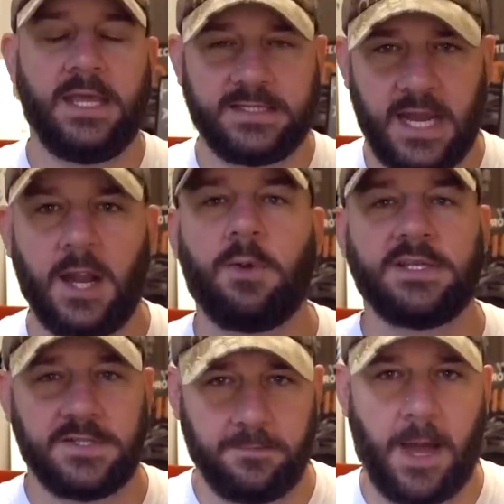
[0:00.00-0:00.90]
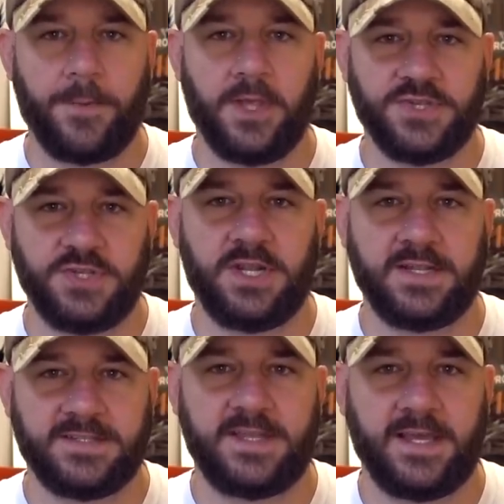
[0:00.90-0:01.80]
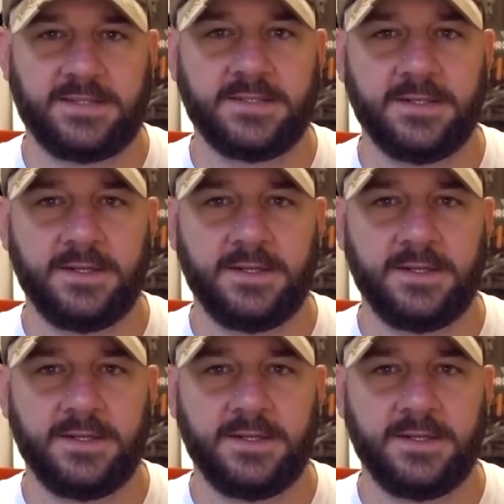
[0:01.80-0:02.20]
entire rest of the population of the United States.